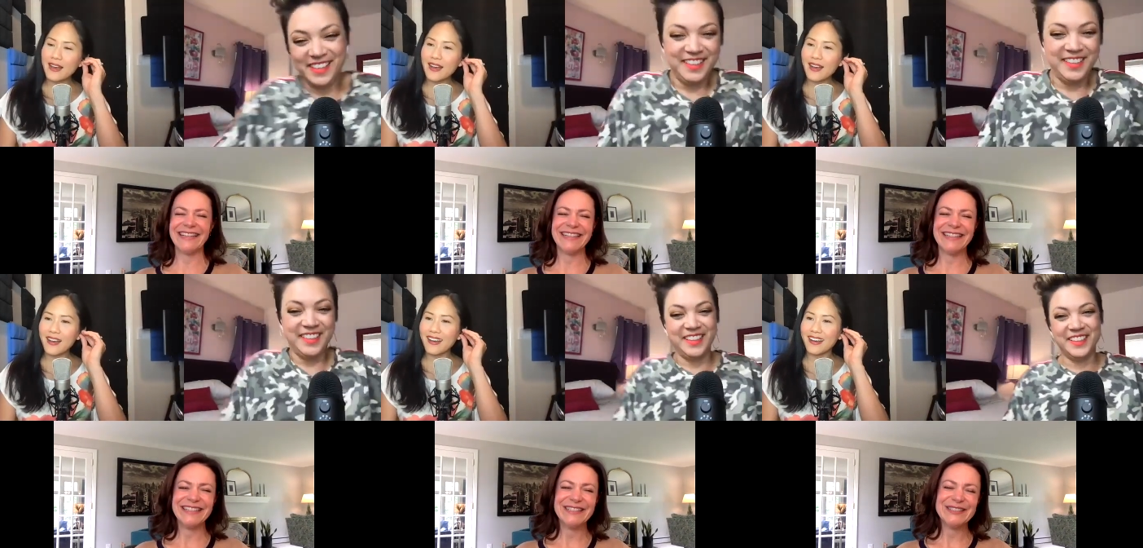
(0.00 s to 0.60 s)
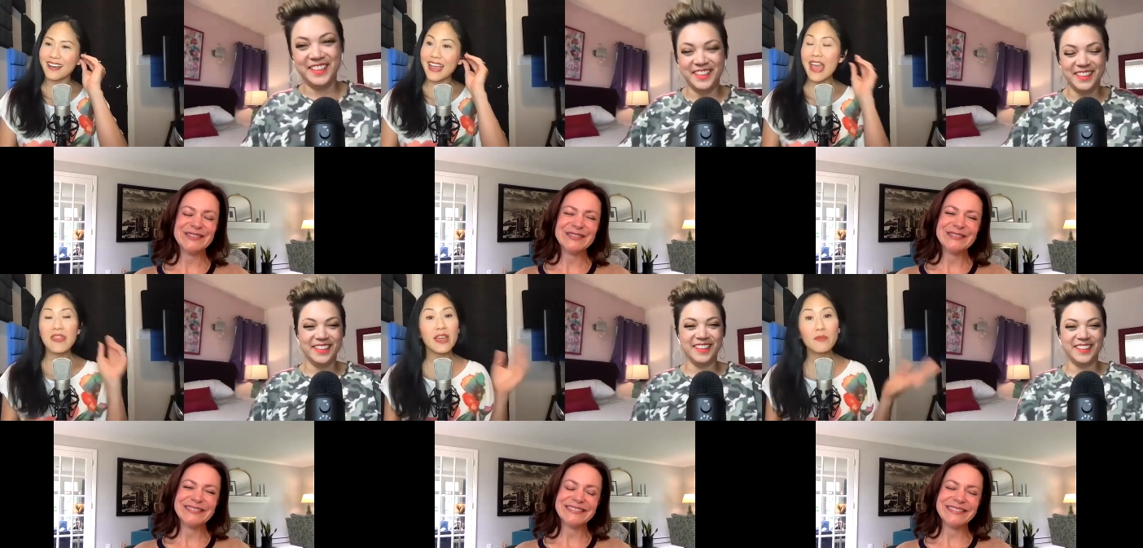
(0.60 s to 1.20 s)
Speaker 1: uh,
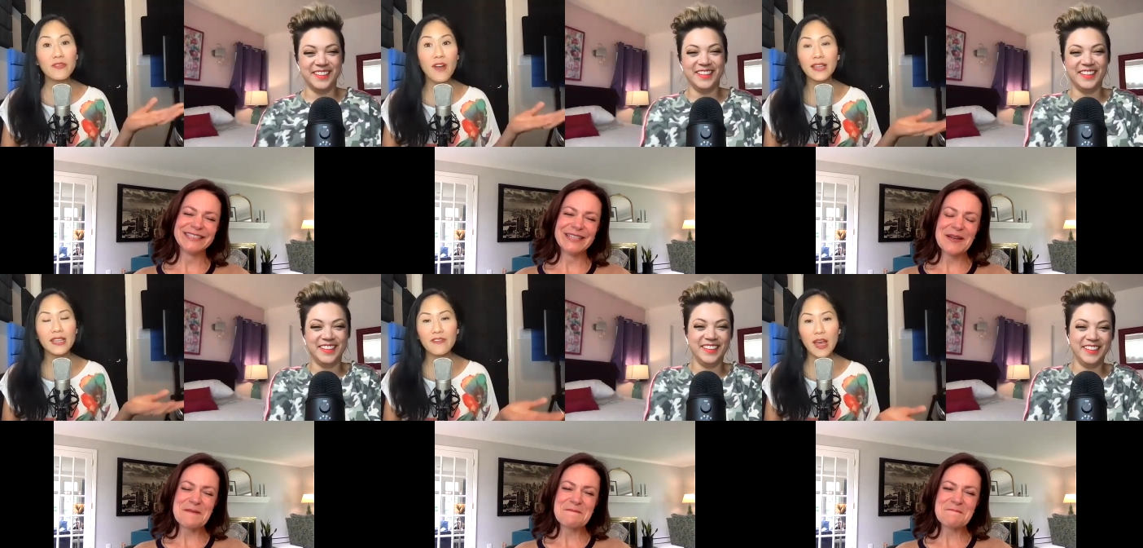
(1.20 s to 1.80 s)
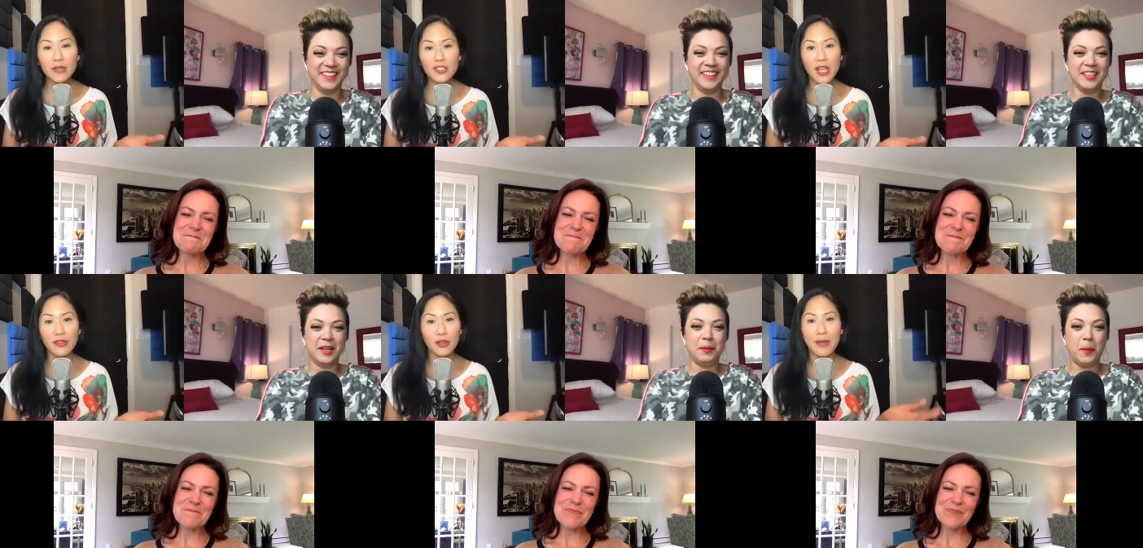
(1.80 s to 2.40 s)
and then we finally found each
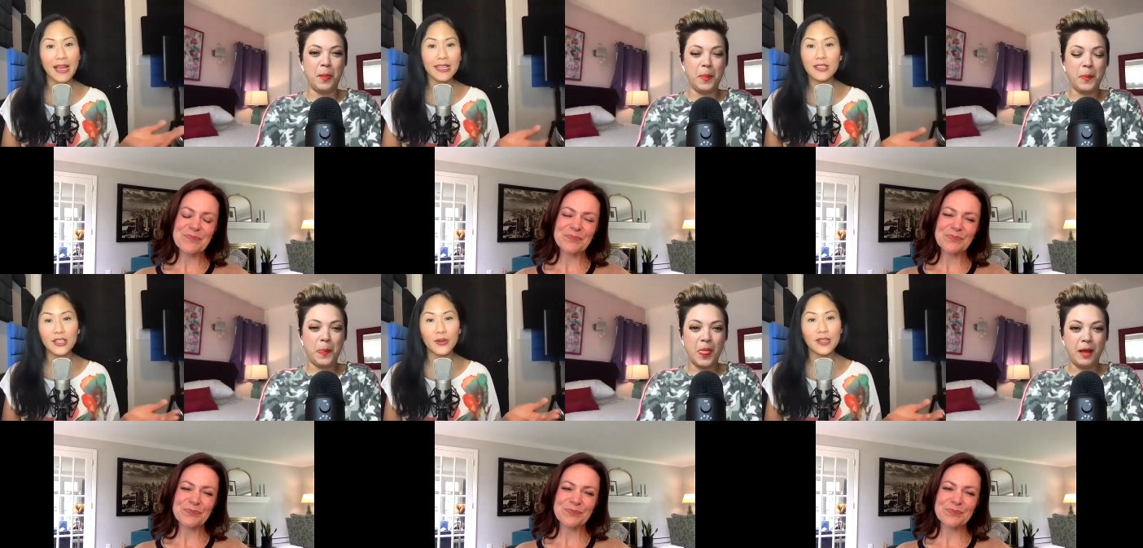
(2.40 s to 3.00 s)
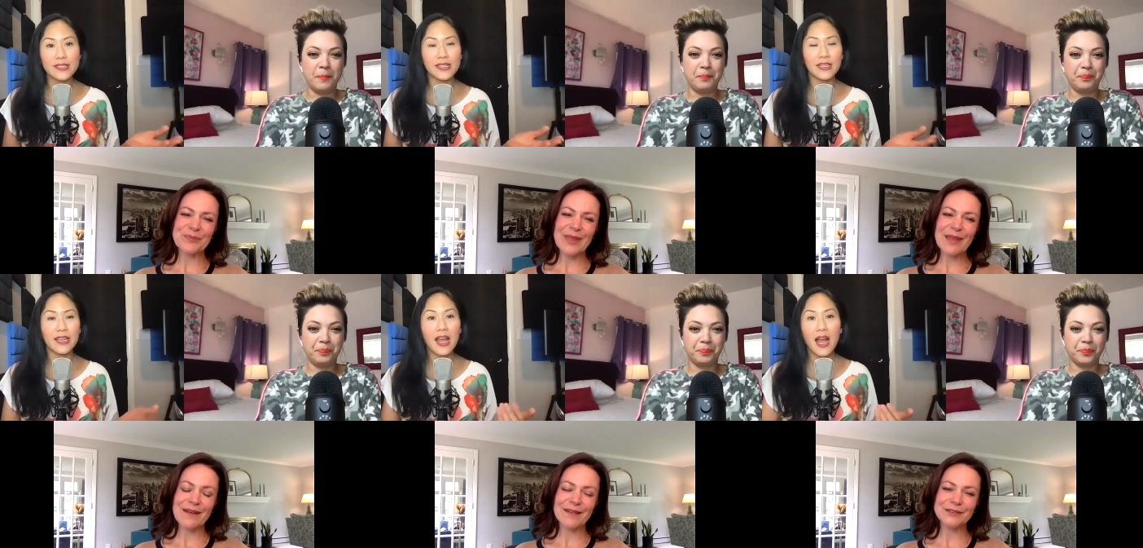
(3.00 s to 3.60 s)
other back in new york
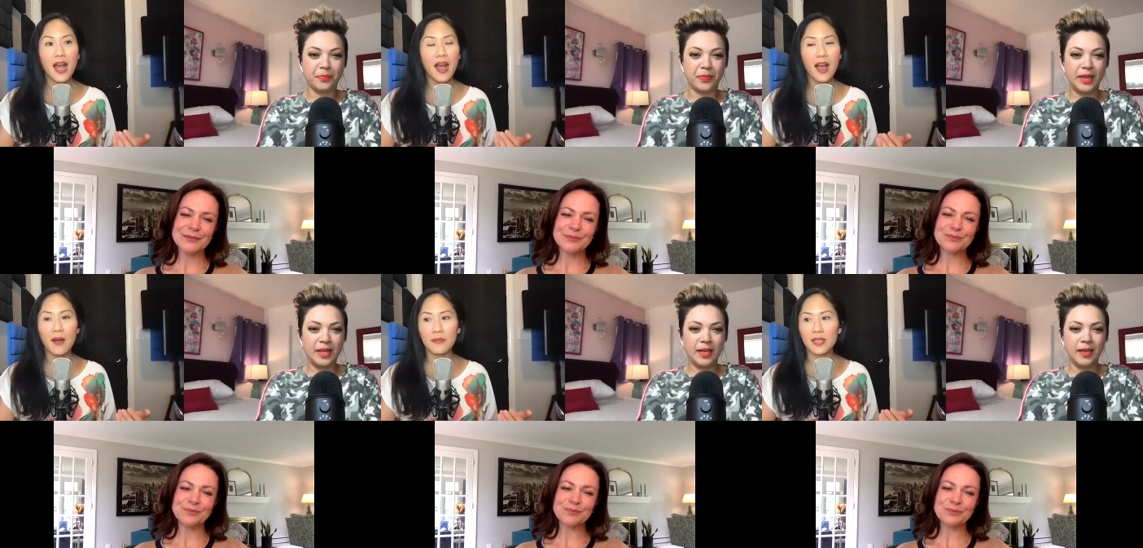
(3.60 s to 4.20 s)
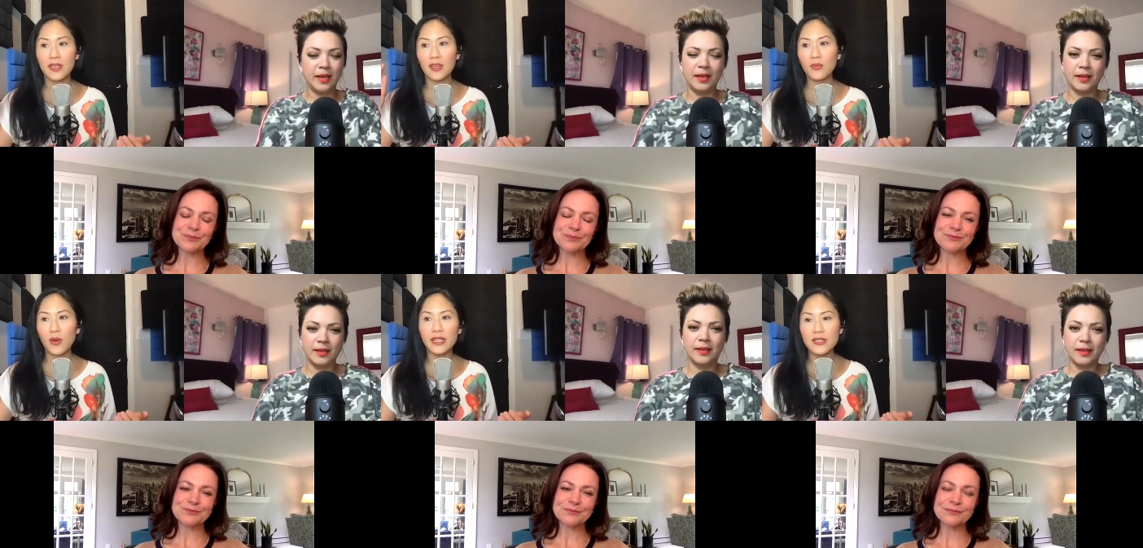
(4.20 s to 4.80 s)
city um, he
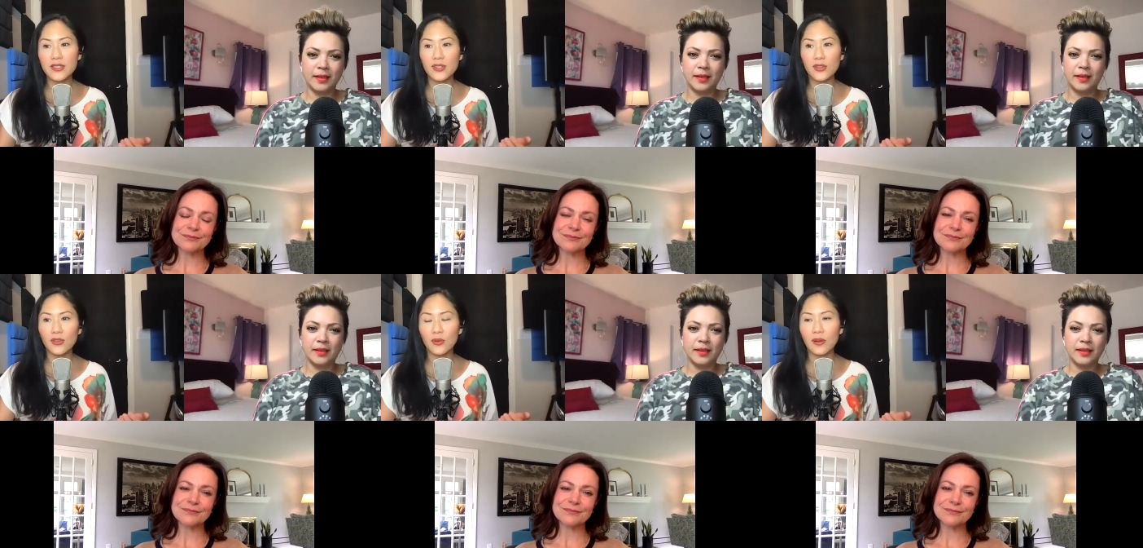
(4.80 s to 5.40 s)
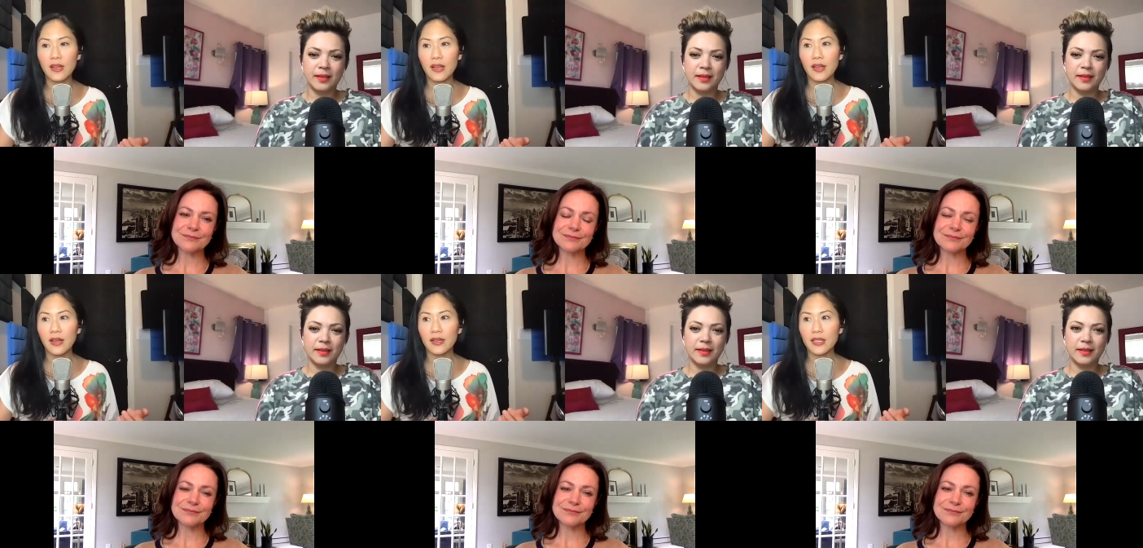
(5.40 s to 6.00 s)
went to
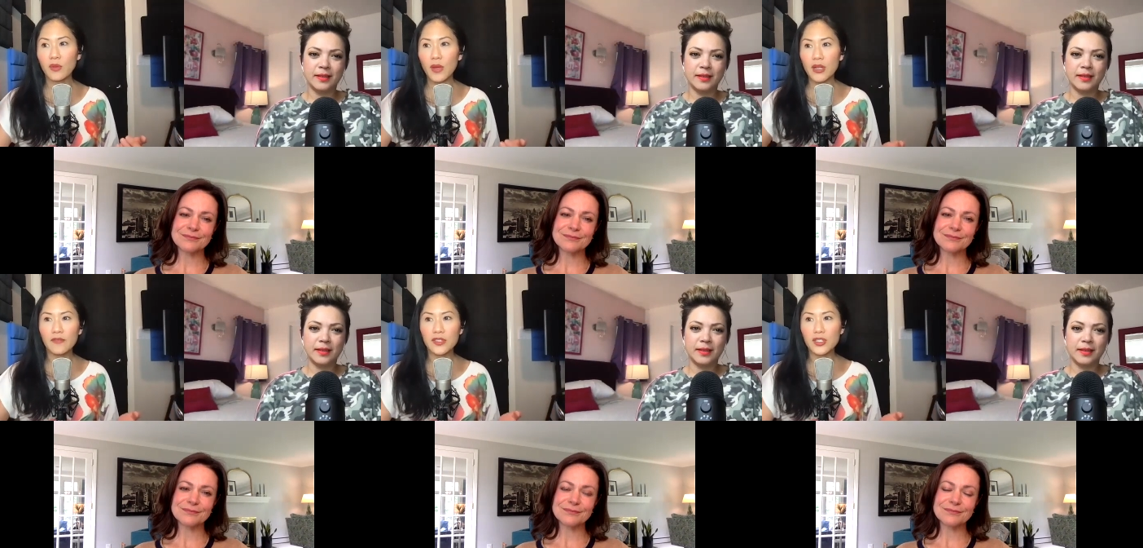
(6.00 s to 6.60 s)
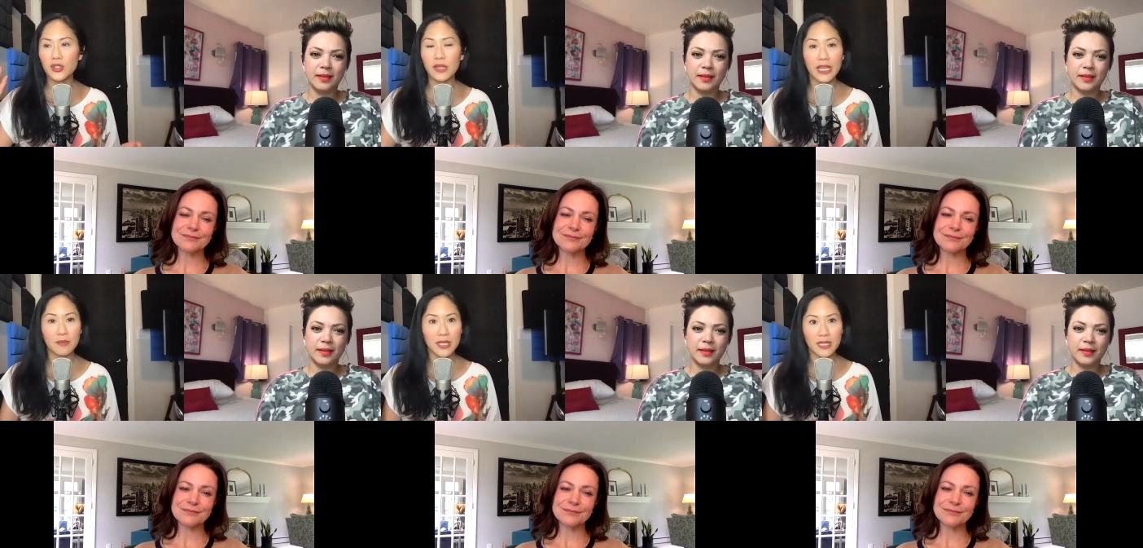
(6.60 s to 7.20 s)
he went off to do Les
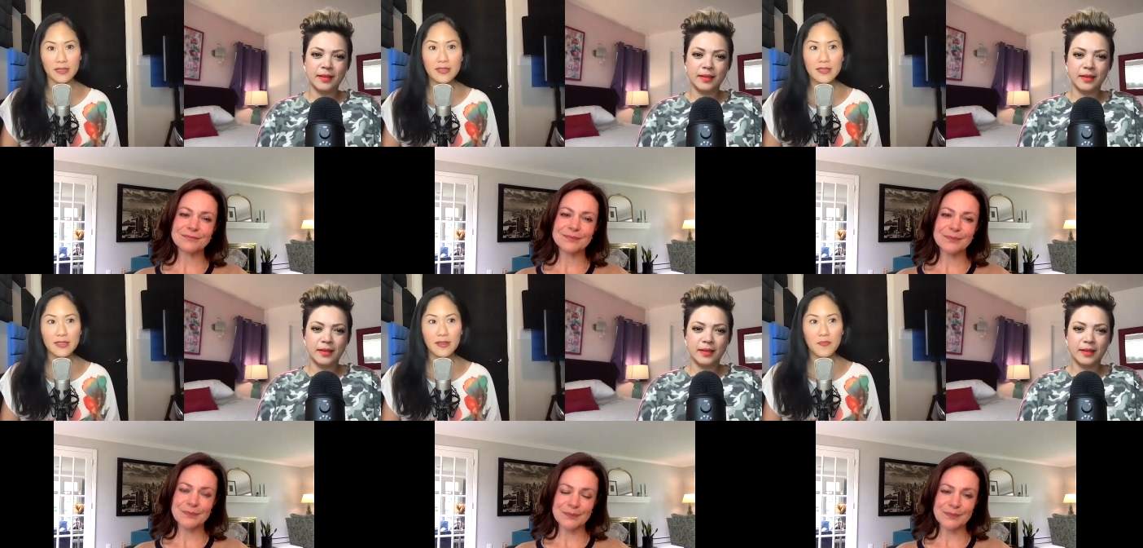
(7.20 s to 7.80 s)
Mis,